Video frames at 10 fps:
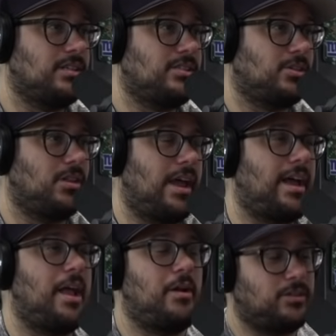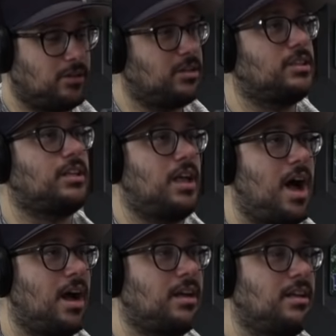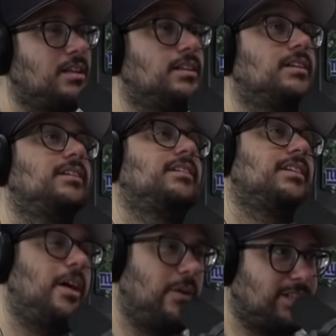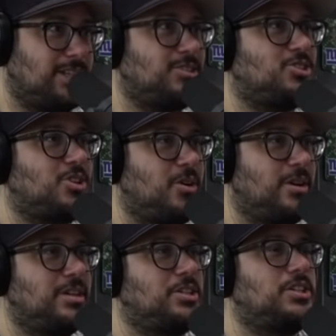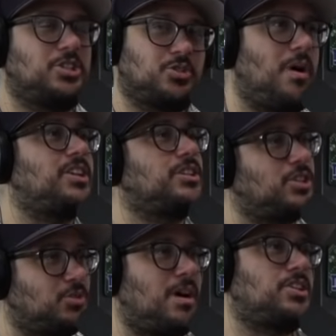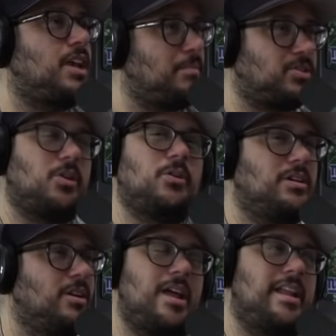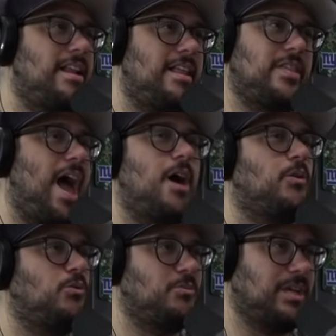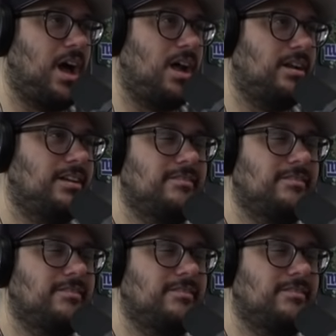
Yeah. So like I don't have to look at the clock. I don't have to get discouraged. Just, just get watch, this. just watch the episode, and, and the hour will be gone.